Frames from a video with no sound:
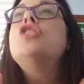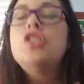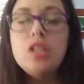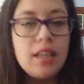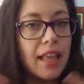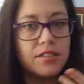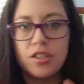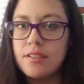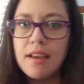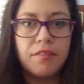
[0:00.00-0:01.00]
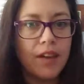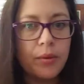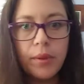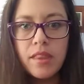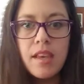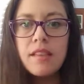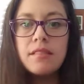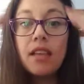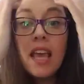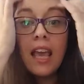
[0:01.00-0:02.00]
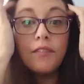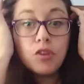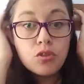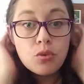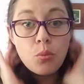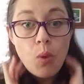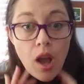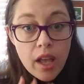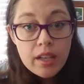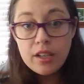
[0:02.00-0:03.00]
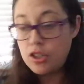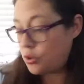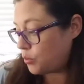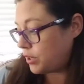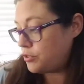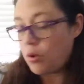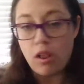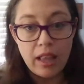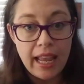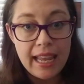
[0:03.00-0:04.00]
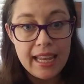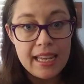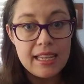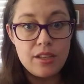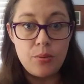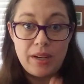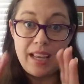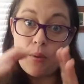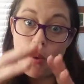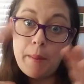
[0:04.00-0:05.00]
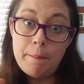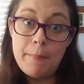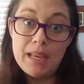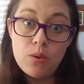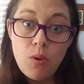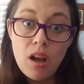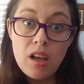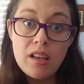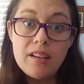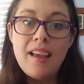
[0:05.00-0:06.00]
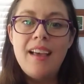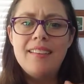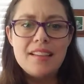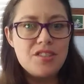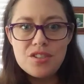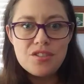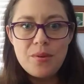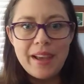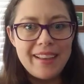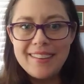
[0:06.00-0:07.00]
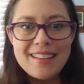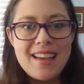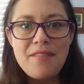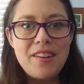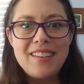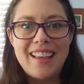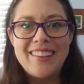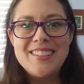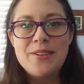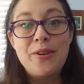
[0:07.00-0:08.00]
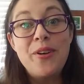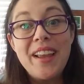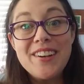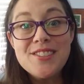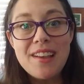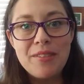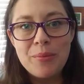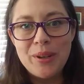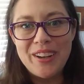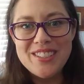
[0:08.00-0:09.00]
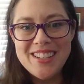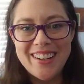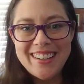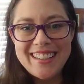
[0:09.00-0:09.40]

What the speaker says: Let's just have fun with this. If you do one and you don't want to do all 8 and you want to get one big one, let's just do it. Let's have fun together. So go get your stuff and we'll get started.